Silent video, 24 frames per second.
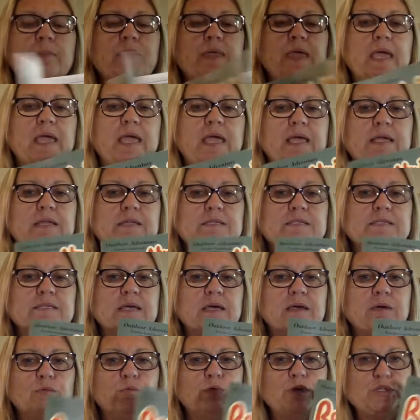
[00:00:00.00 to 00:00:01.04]
and
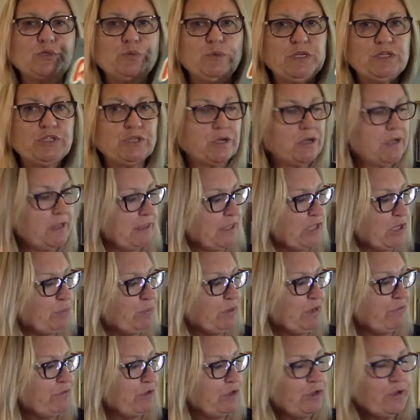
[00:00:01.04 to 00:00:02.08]
which we took a little
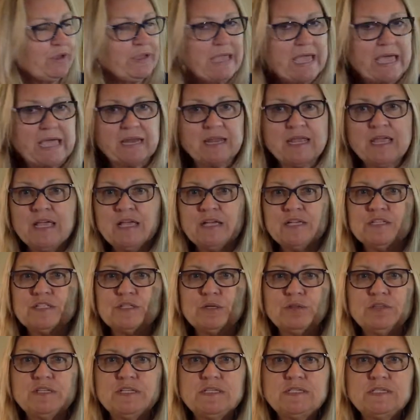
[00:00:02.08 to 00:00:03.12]
bit of a look at.
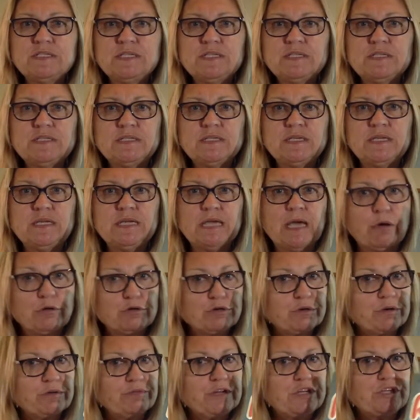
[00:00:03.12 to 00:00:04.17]
So this is the
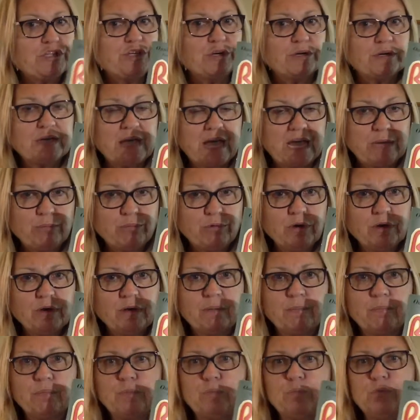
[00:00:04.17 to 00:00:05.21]
Outdoor Adventure Guidebook,
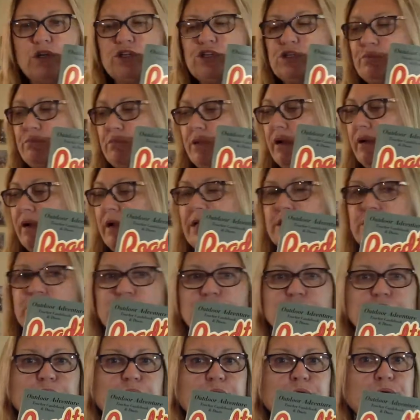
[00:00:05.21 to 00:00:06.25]
which marries
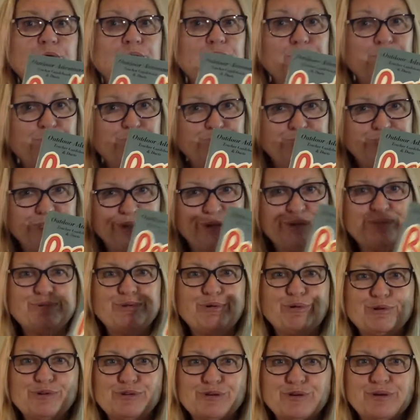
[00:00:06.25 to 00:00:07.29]
to the
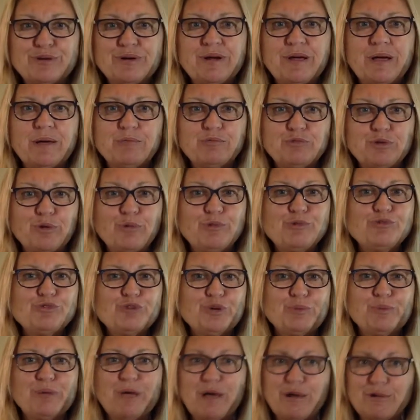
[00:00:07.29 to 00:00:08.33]
Road
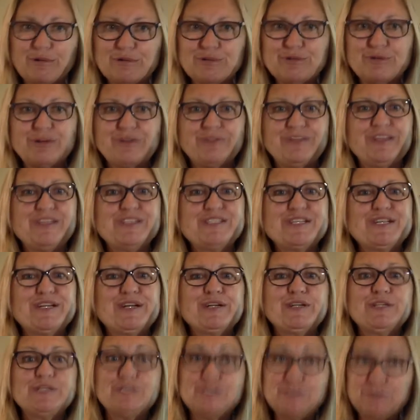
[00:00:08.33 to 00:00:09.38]
Trip Outdoor Adventure
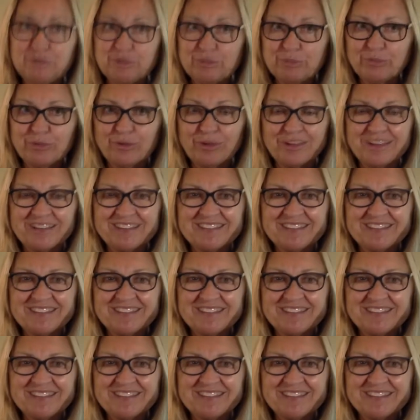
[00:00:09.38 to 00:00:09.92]
student book.